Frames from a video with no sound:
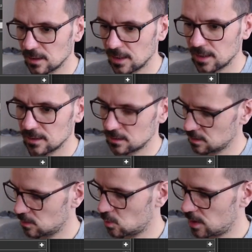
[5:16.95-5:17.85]
and
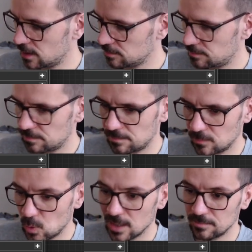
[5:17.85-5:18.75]

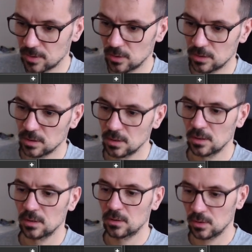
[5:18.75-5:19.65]

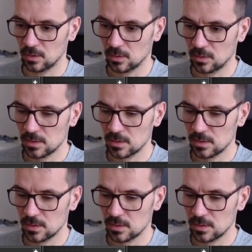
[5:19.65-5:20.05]
1.2.